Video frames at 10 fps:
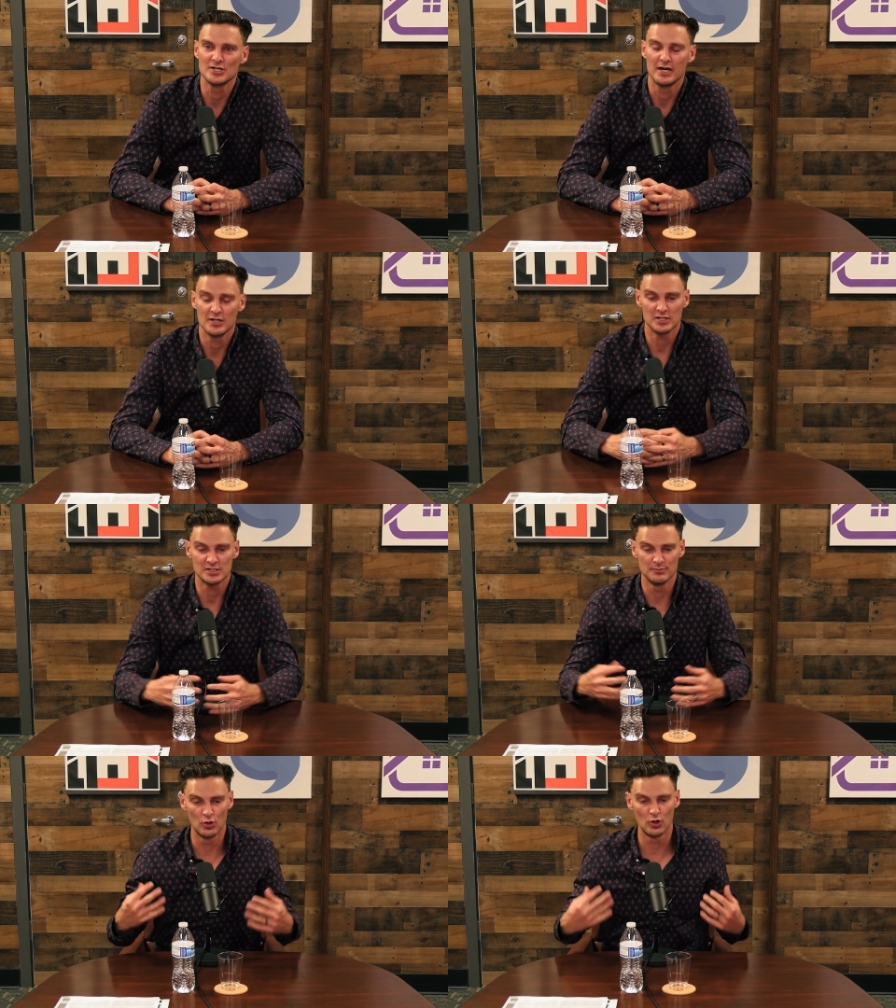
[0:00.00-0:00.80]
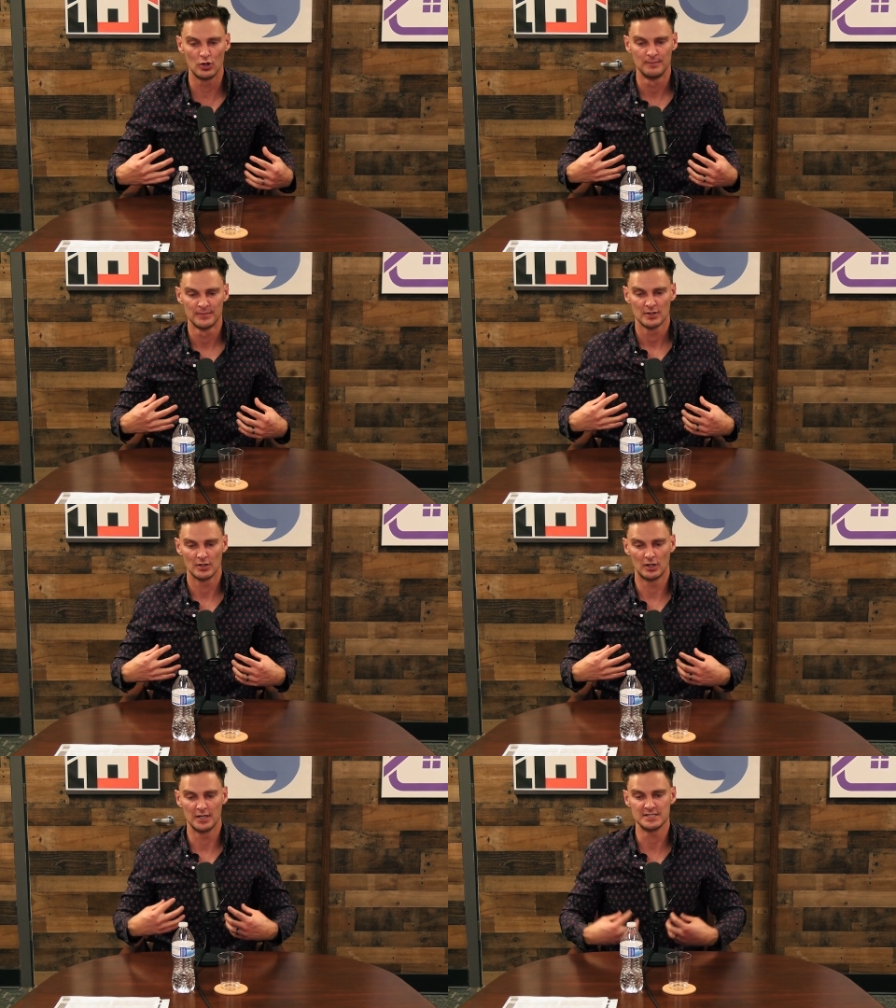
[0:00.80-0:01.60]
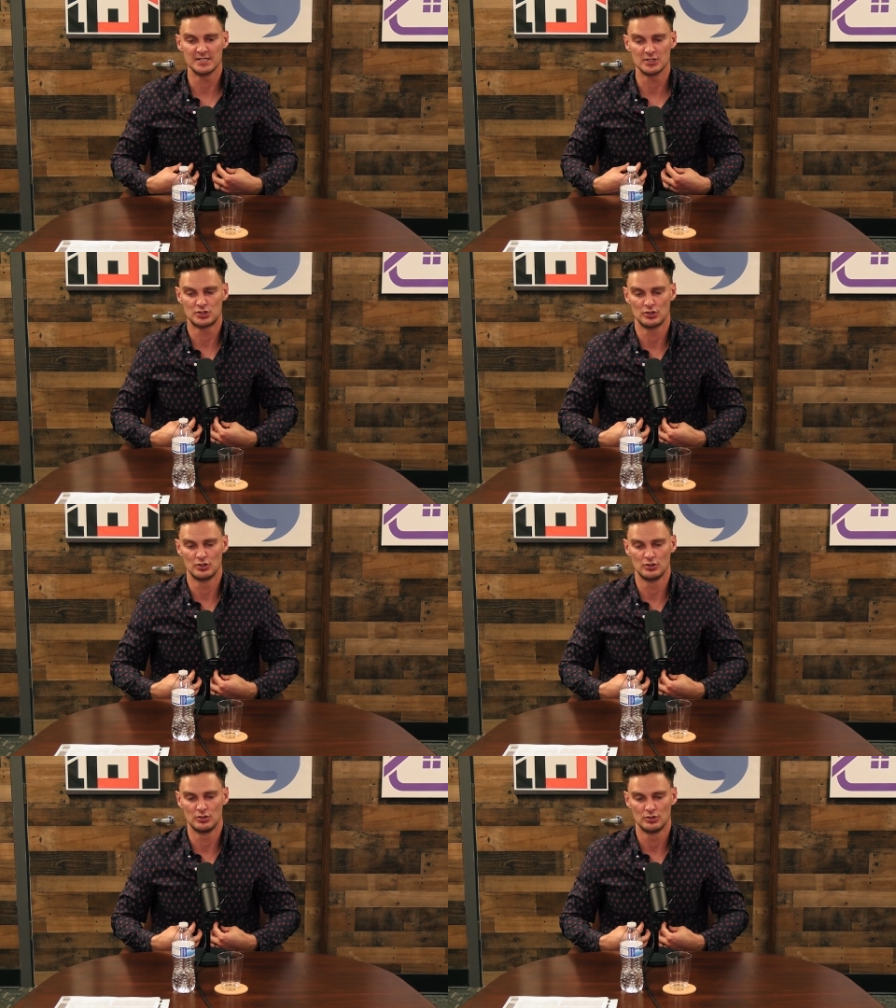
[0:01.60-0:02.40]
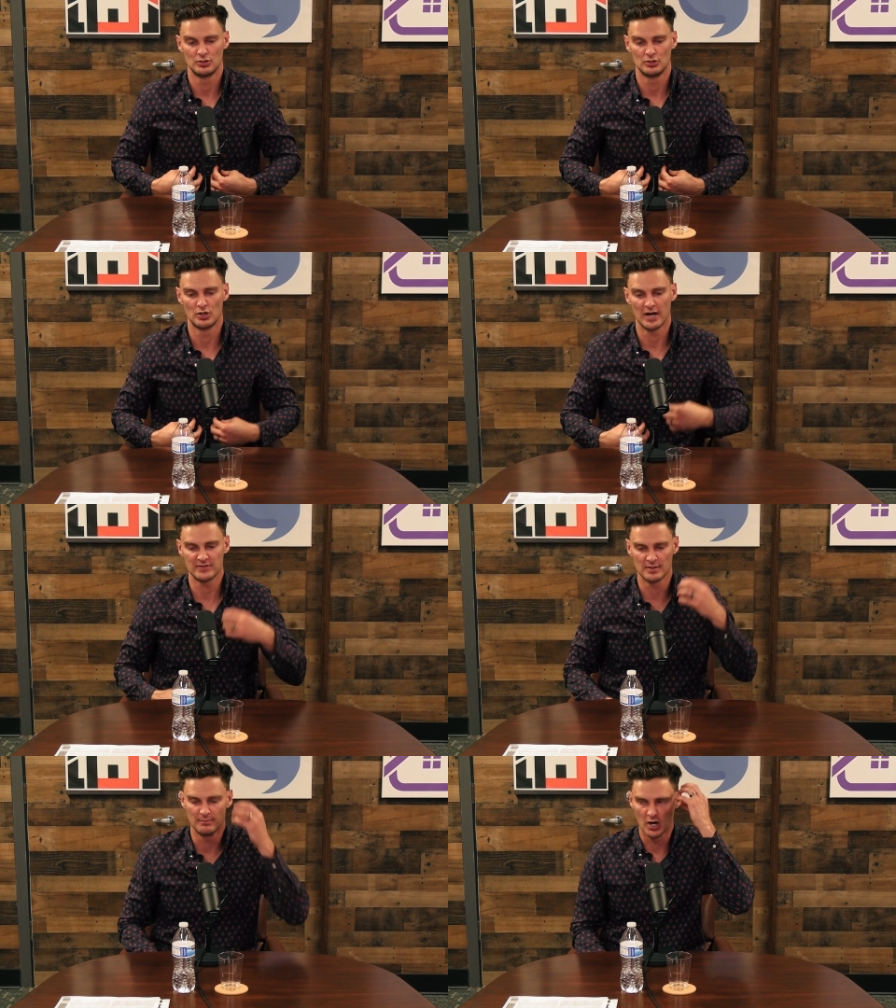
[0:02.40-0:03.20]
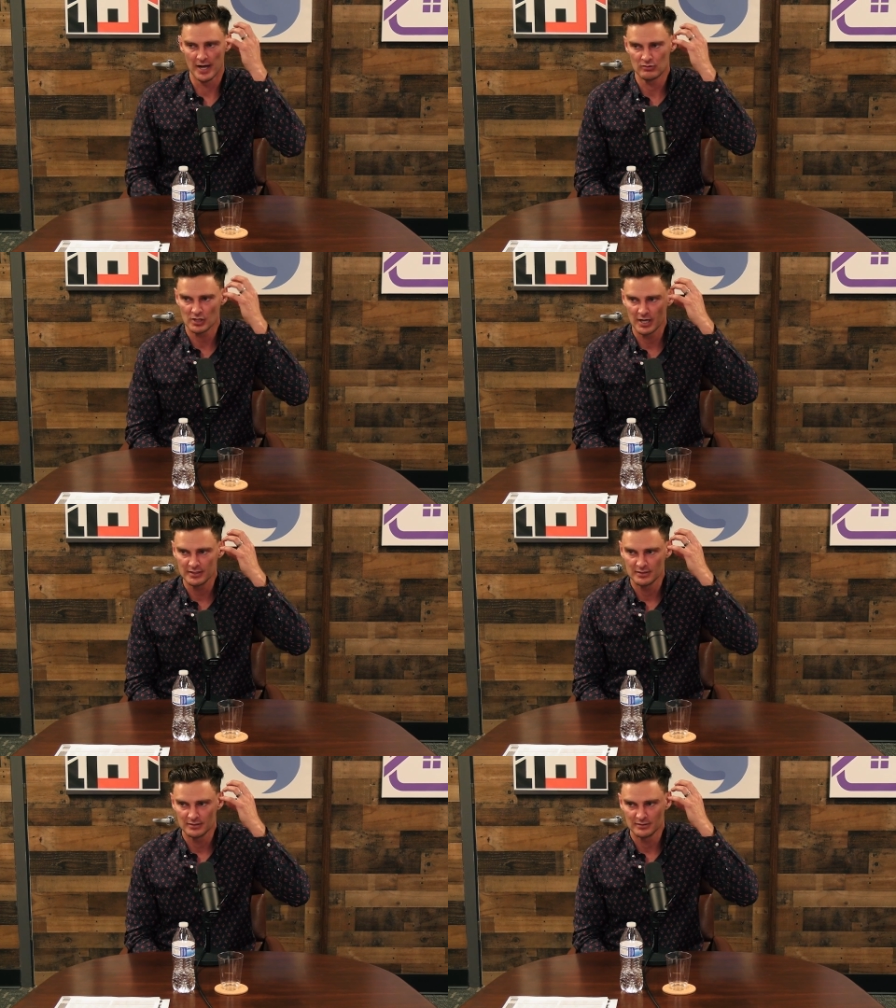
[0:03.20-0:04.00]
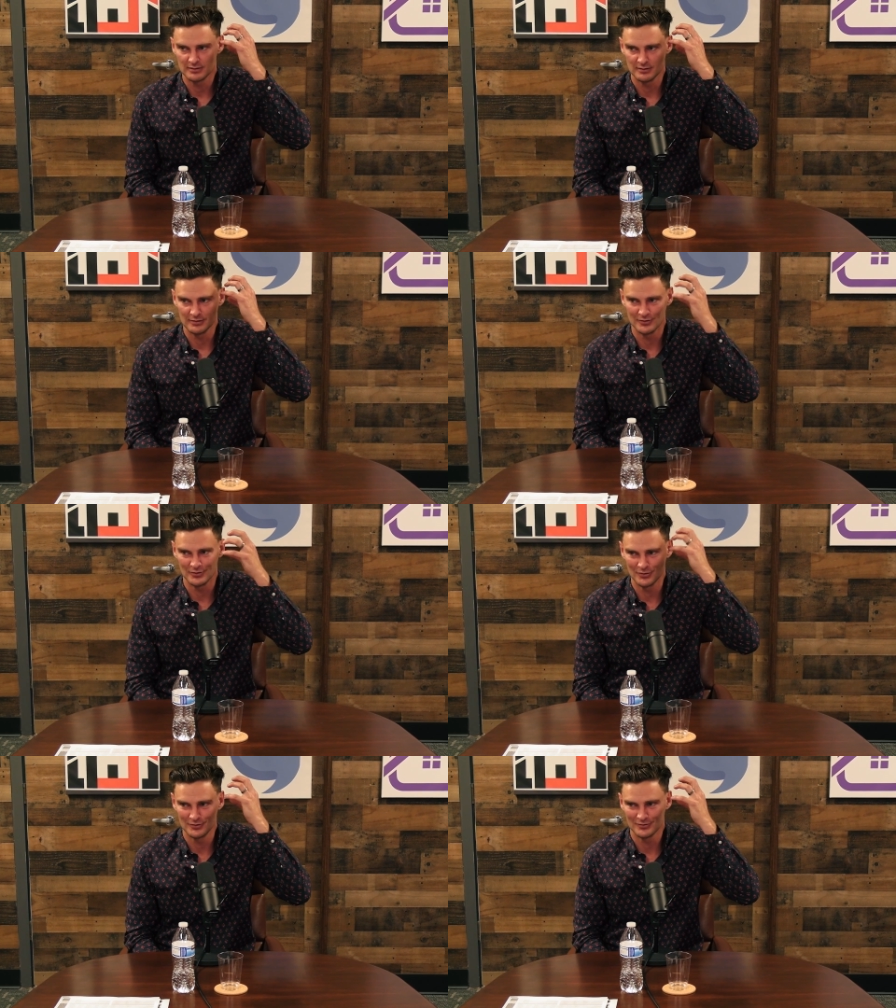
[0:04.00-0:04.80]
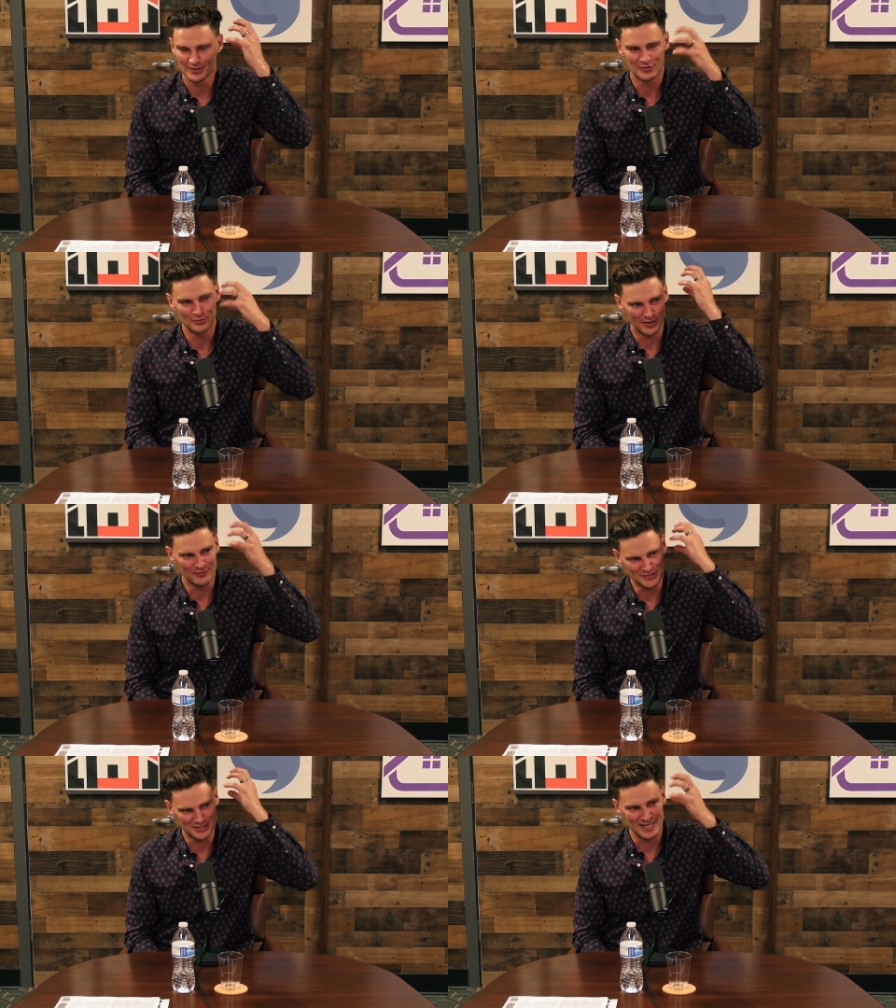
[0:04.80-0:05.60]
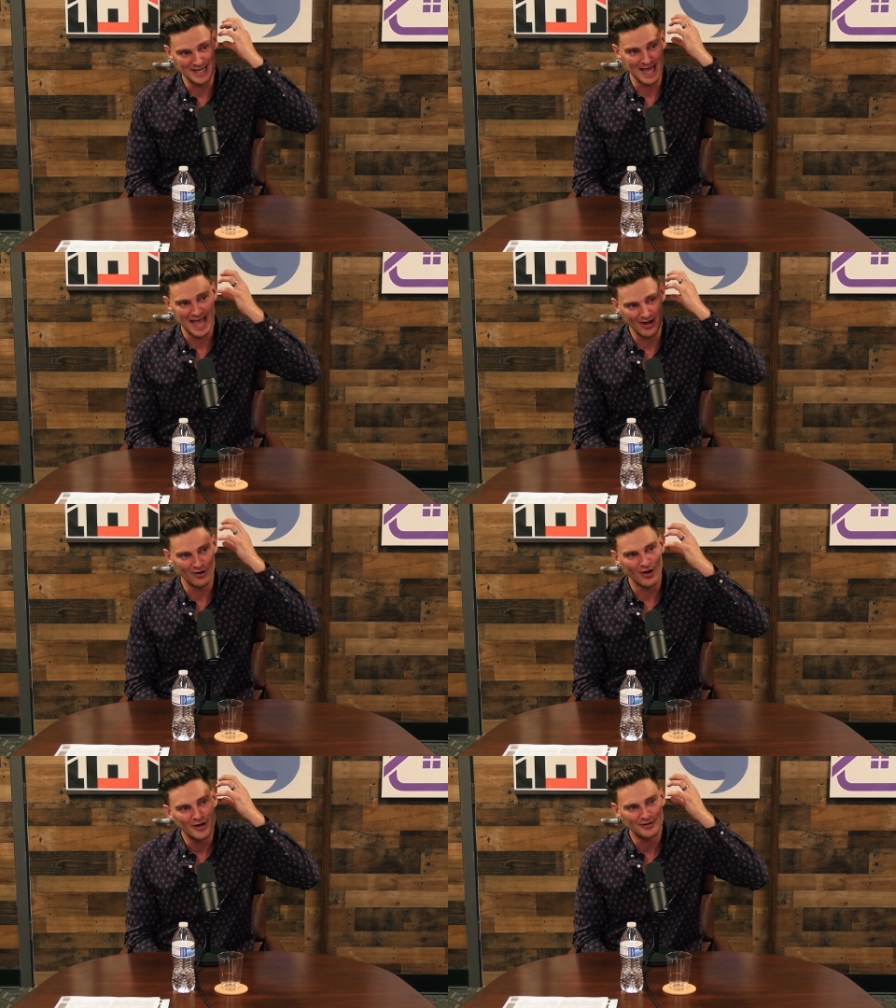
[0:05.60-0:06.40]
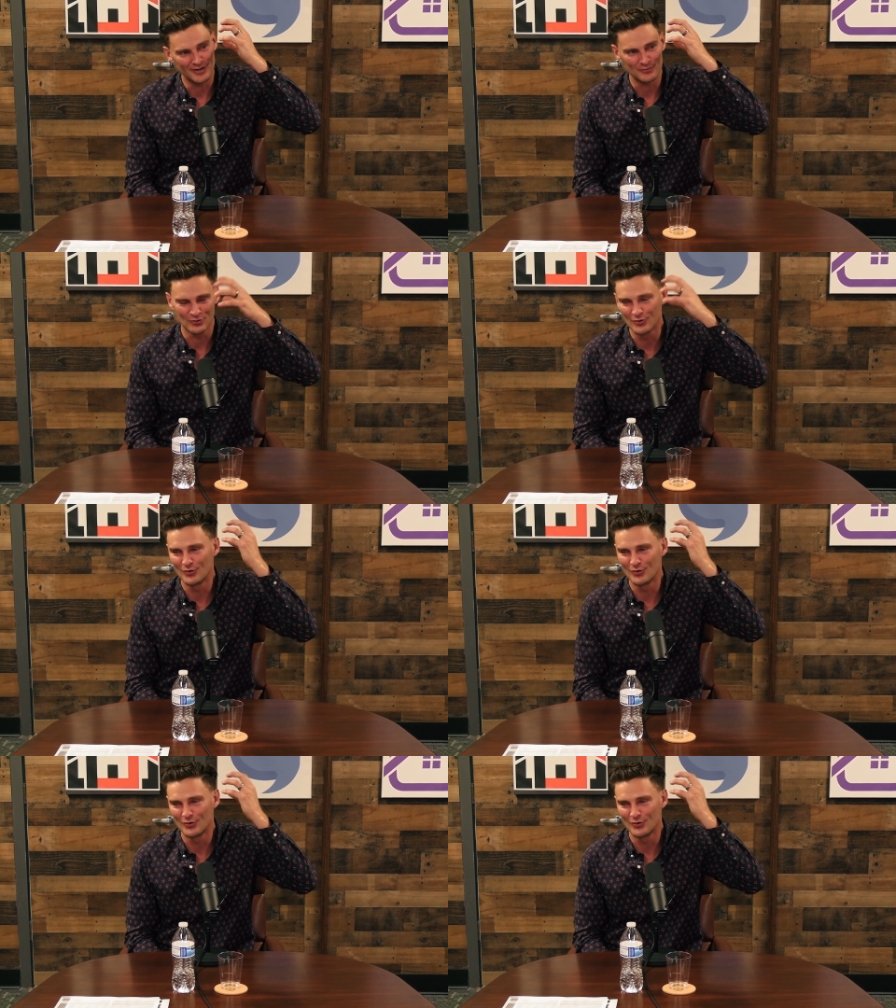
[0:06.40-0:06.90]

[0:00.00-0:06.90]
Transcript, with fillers: side. It's it's more listening to, not having the mind run. You're like you everyone's in their head a lot. Like we're